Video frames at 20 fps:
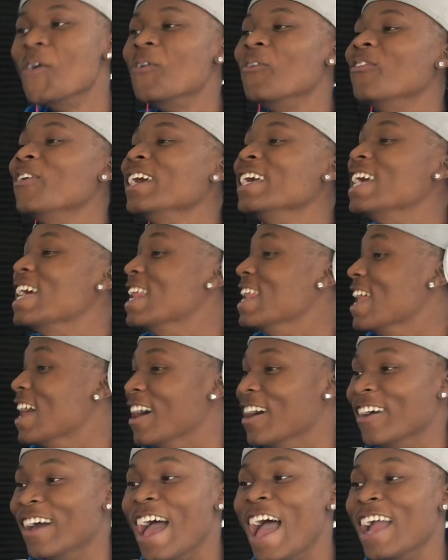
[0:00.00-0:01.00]
We in
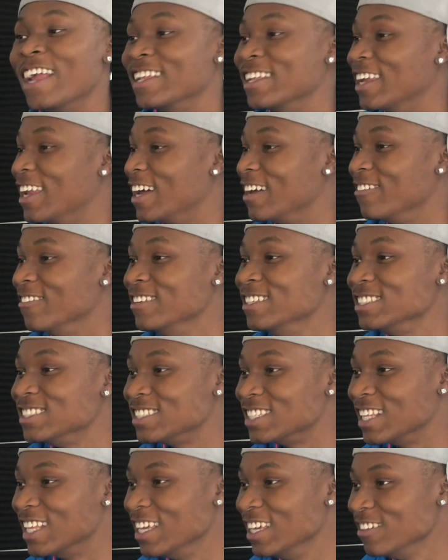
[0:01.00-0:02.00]
there acting like we
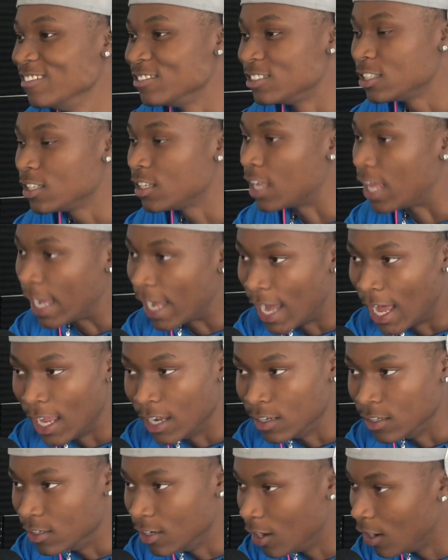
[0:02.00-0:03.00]
sleep. He's like, I
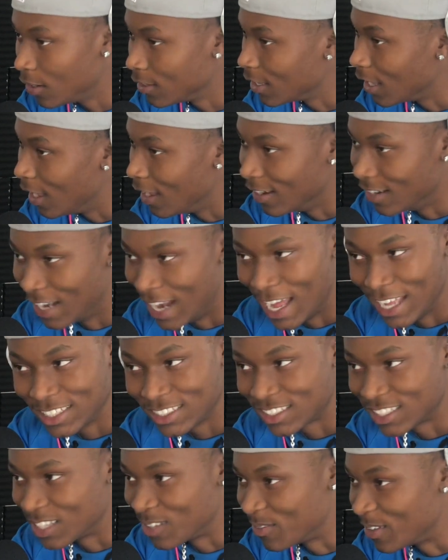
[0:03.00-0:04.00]
know y'all not
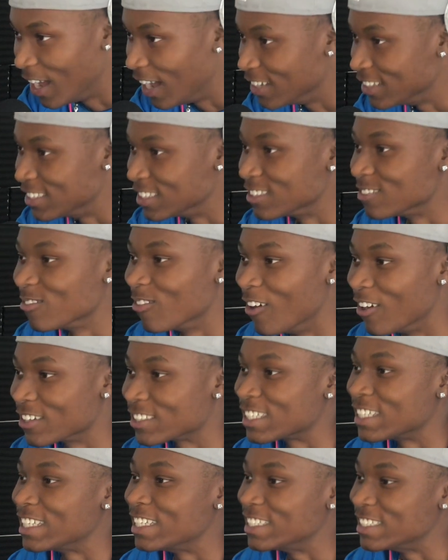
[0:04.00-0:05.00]
asleep. Y'all just
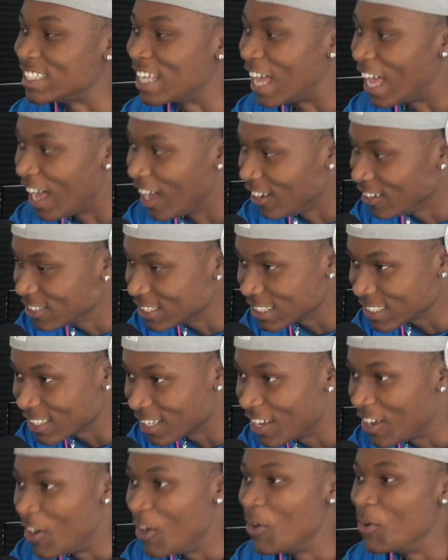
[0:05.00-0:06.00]
walked in this house.
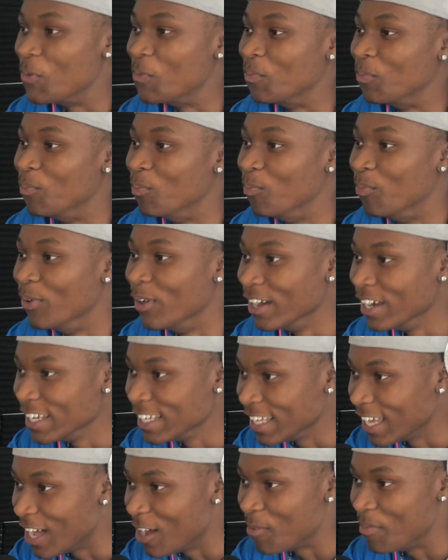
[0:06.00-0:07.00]
Bring
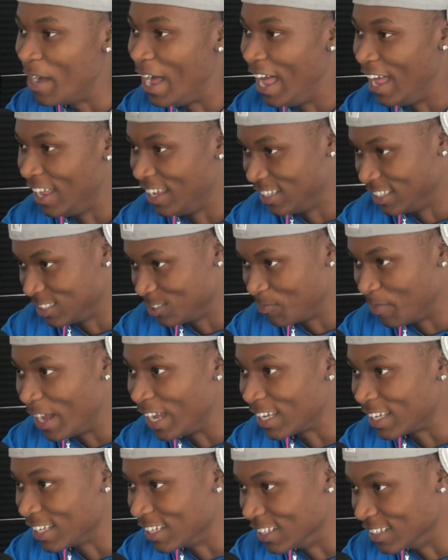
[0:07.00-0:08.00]
y'all behinds
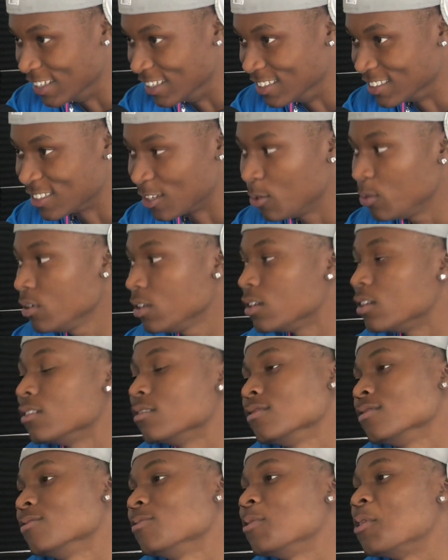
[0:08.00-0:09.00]
back in here. So we
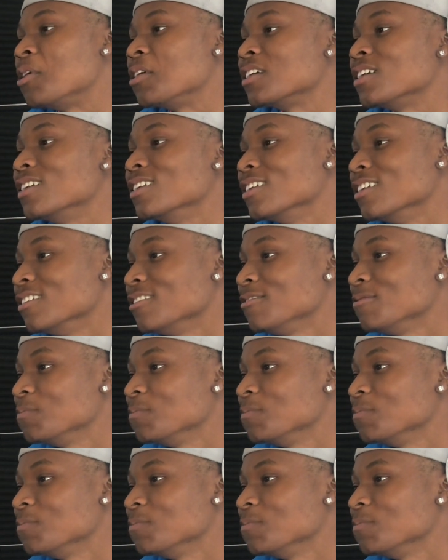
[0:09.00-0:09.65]
walk in there.